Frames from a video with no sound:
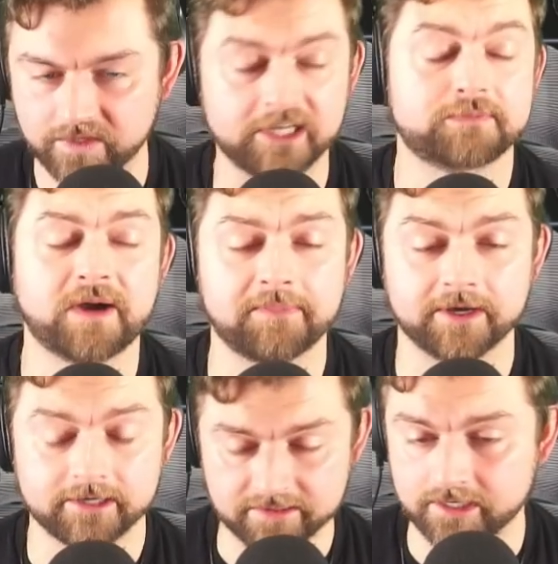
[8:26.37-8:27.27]
It is
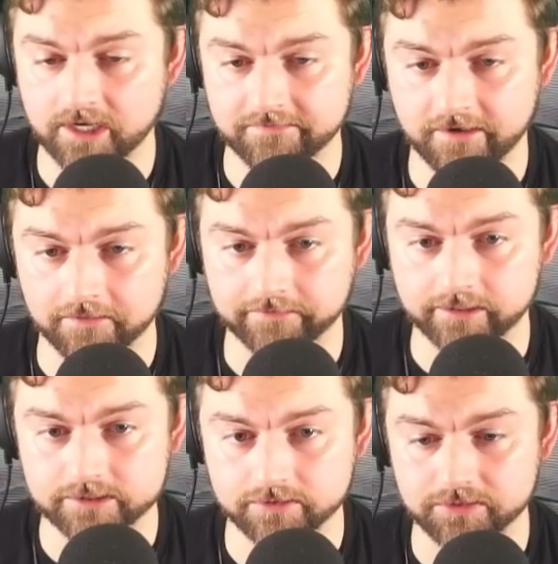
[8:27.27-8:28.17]
Papa, not the Godfather, that
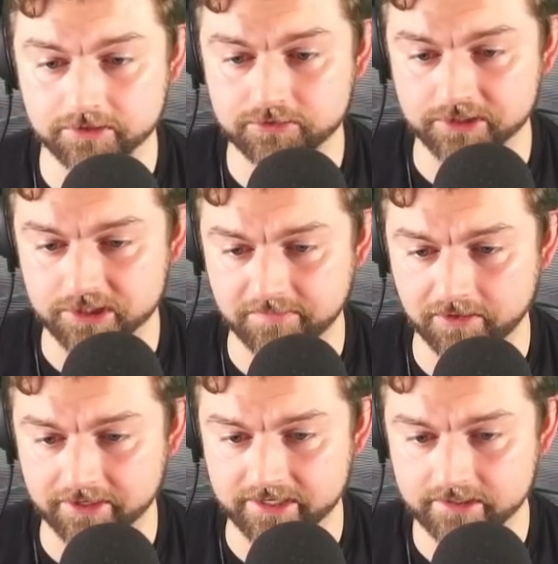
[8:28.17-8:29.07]
is going to entrench the
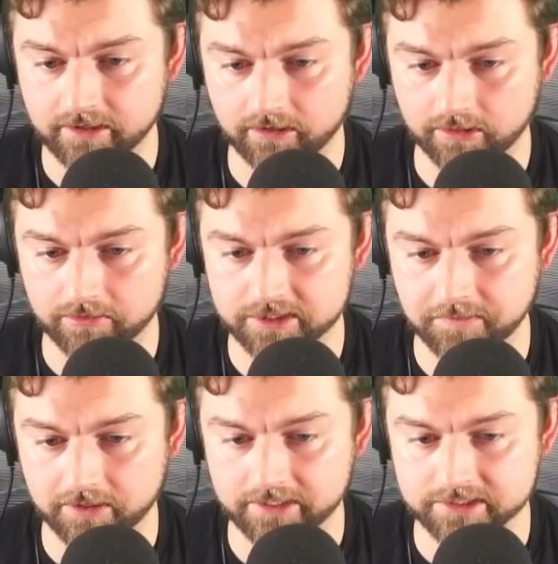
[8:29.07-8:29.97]
party. Our glorious
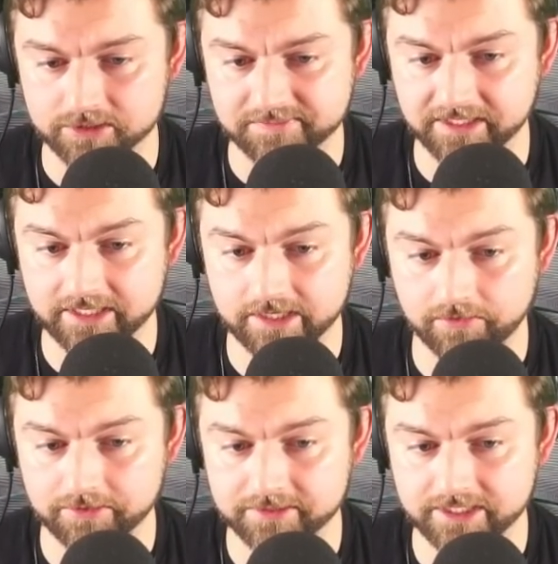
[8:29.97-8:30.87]
party is ultimately the
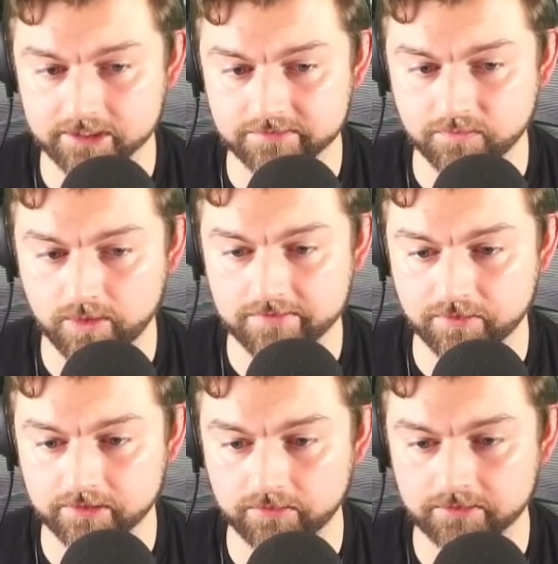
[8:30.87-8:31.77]
only redoubt of
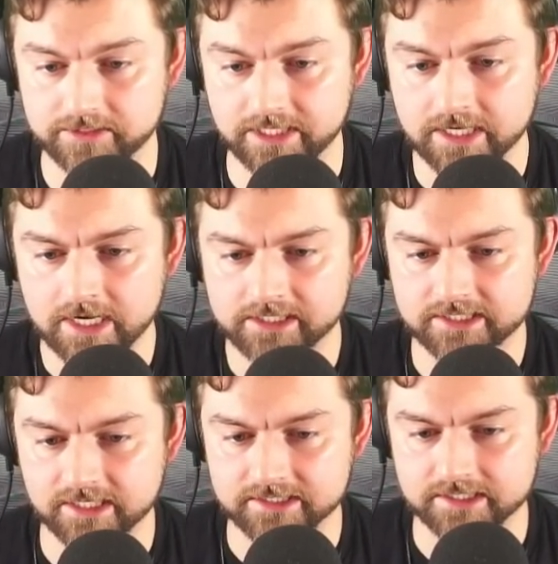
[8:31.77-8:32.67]
unwavering loyalty to
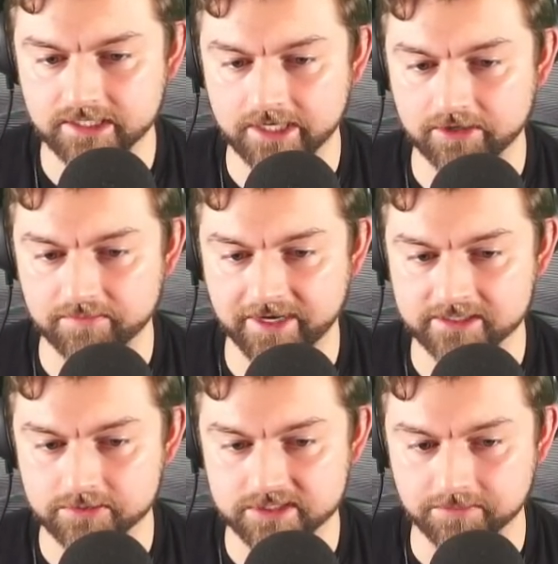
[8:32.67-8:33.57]
set society on the path
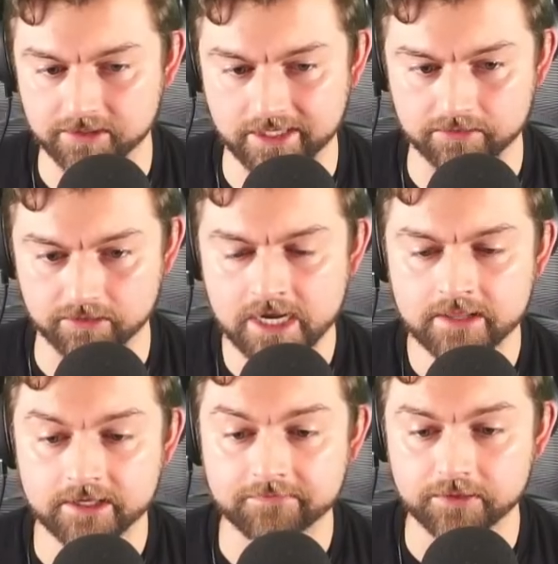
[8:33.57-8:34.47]
to a similar outlook.
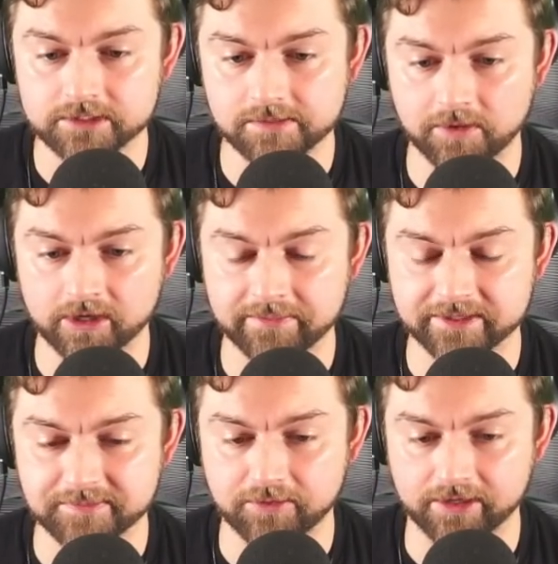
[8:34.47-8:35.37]
The influence of the party
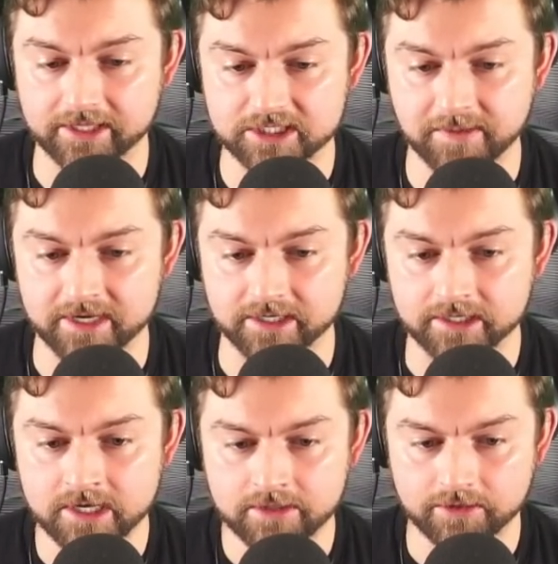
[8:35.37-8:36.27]
must be greatly expanded,
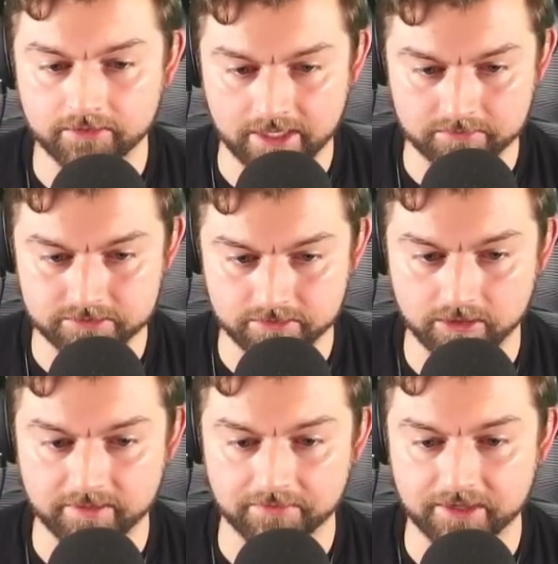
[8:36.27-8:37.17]
though how to go
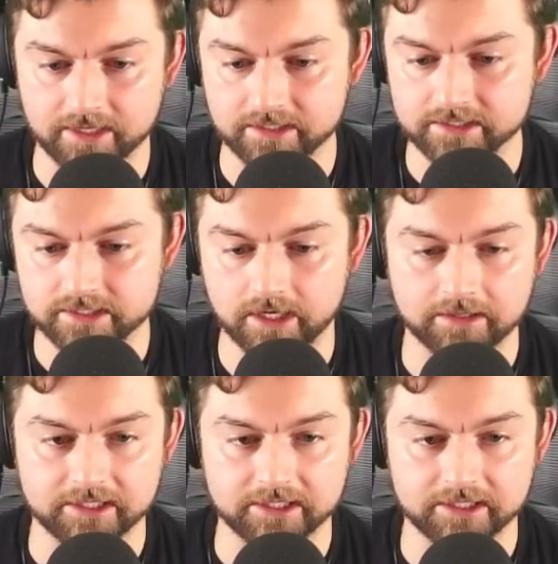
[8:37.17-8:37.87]
about that is hotly